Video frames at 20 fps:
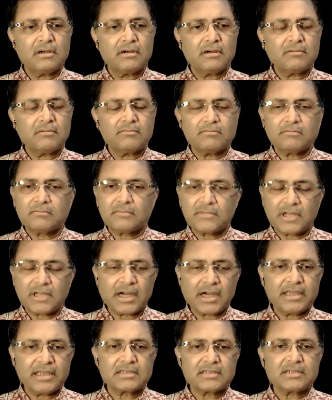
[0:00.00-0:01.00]
Uh,
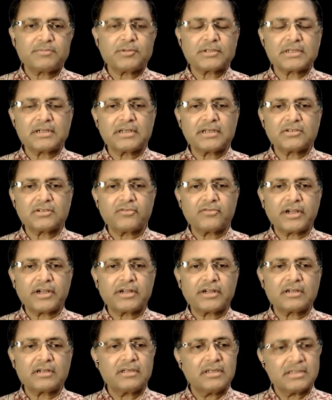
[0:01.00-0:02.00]
the highest percentage of
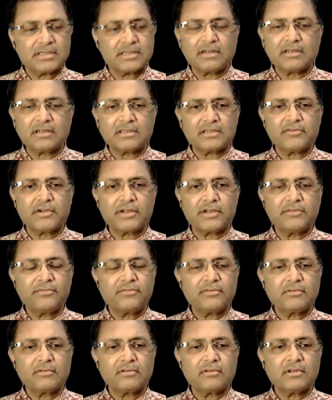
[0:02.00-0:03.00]
debt is in
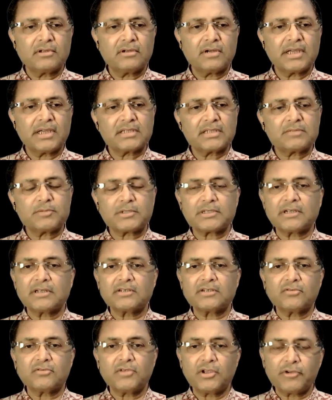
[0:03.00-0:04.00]
conservative, the highest
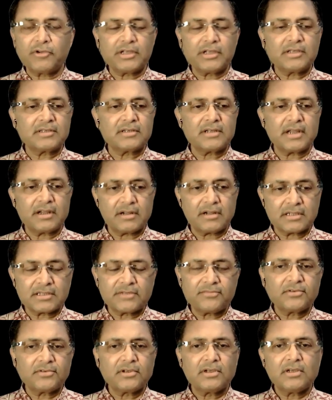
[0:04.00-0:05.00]
percentage of equity is in
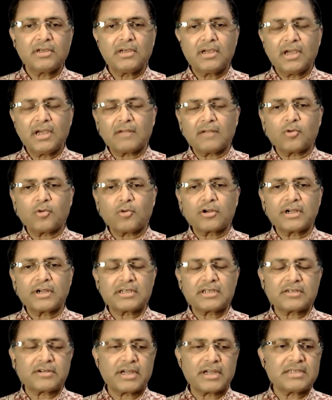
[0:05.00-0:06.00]
aggressive, and
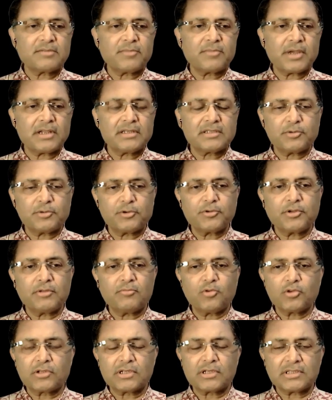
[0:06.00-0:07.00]
moderate strikes a balance
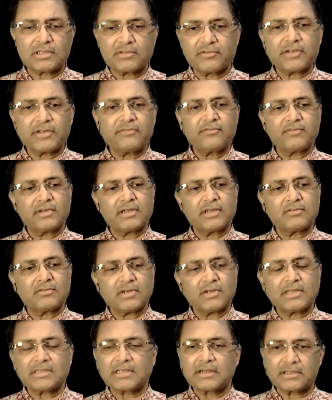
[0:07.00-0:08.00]
between both conservative as
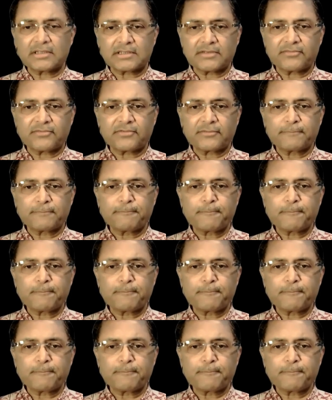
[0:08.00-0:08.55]
well as aggressive.